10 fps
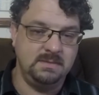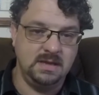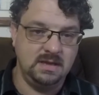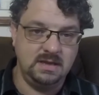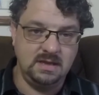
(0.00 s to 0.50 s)

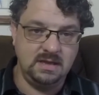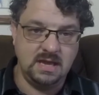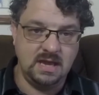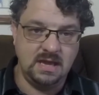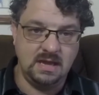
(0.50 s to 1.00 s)
getting
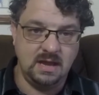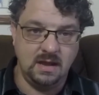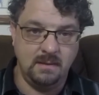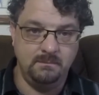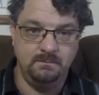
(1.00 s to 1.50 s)

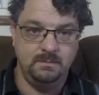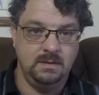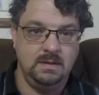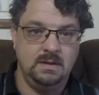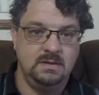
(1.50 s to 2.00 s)
a
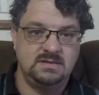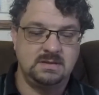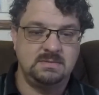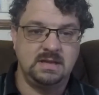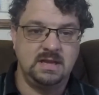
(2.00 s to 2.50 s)
something